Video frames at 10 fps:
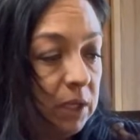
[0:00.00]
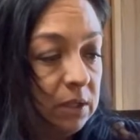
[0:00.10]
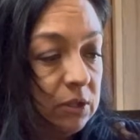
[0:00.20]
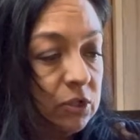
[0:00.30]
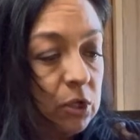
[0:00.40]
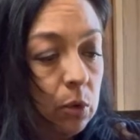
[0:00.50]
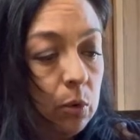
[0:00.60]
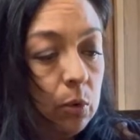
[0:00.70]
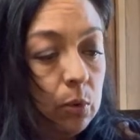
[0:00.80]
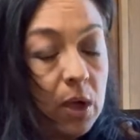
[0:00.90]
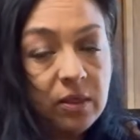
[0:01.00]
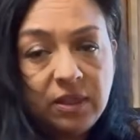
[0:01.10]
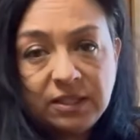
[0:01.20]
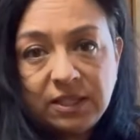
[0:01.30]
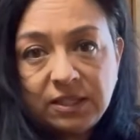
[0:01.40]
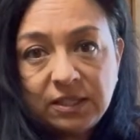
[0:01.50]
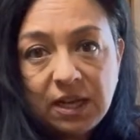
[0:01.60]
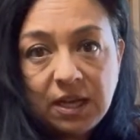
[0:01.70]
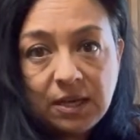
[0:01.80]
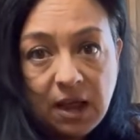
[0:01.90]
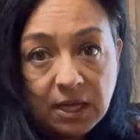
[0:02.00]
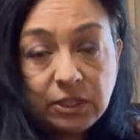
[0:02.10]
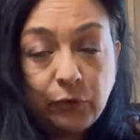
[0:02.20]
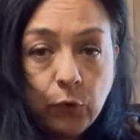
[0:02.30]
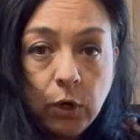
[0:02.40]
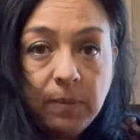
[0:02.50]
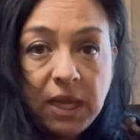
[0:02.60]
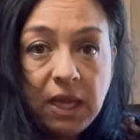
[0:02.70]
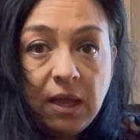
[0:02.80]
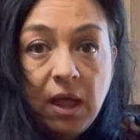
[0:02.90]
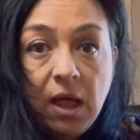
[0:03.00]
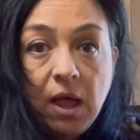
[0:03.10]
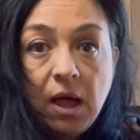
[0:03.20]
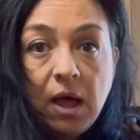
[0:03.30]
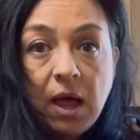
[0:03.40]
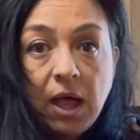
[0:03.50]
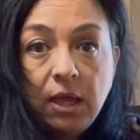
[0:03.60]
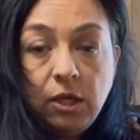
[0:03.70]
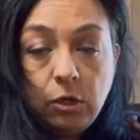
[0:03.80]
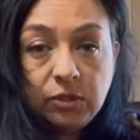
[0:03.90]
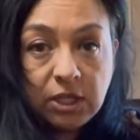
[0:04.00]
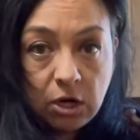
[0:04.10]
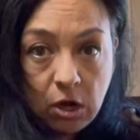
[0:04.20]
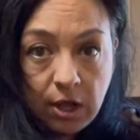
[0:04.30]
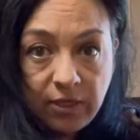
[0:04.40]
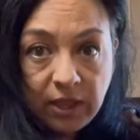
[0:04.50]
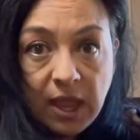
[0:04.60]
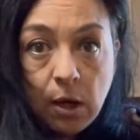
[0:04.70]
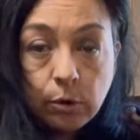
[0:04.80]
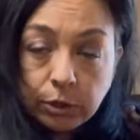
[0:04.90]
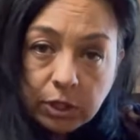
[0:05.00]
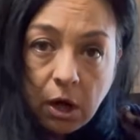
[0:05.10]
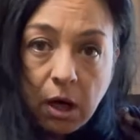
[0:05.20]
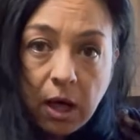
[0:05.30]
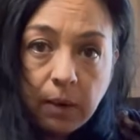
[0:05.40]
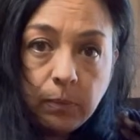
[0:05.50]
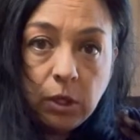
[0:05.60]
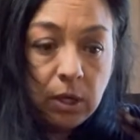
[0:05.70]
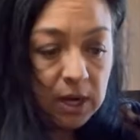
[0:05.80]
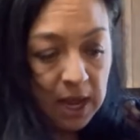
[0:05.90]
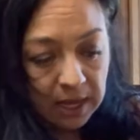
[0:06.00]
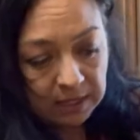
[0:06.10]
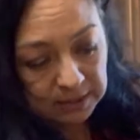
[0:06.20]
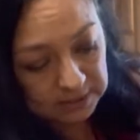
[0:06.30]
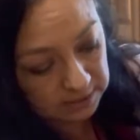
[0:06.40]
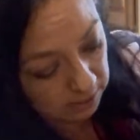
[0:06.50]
So this is nice for me. I use it on the countertop. It has